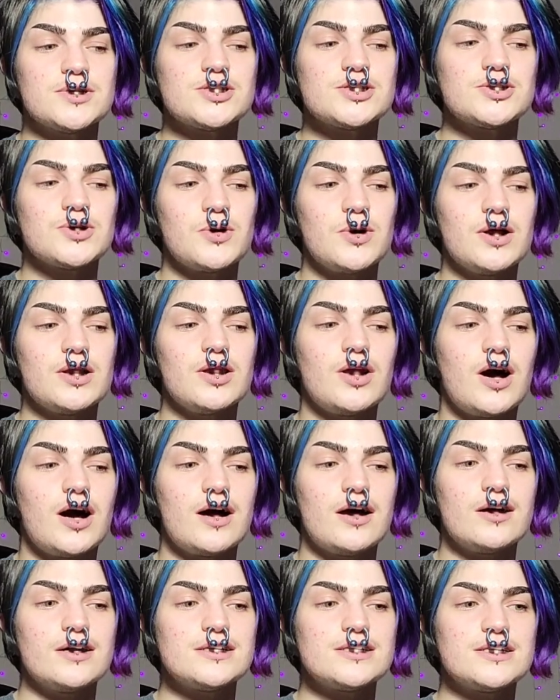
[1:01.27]
So a
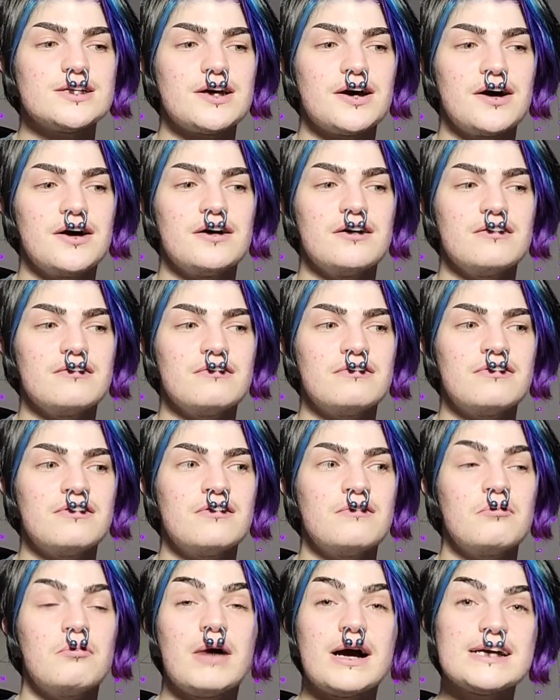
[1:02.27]
lot of
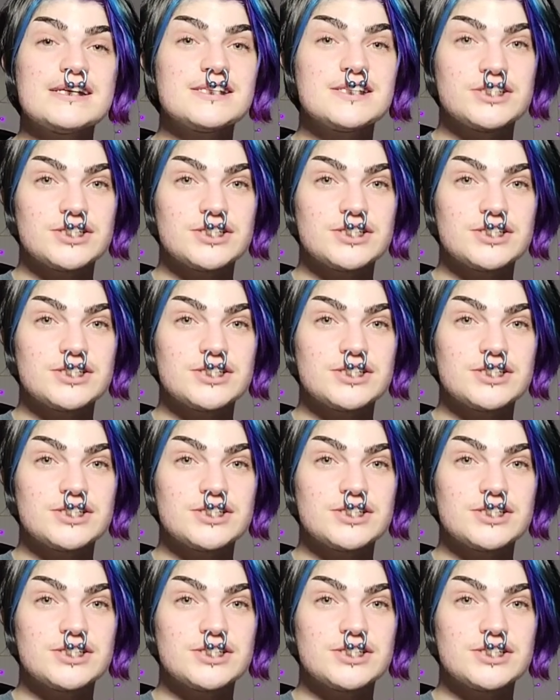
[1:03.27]
my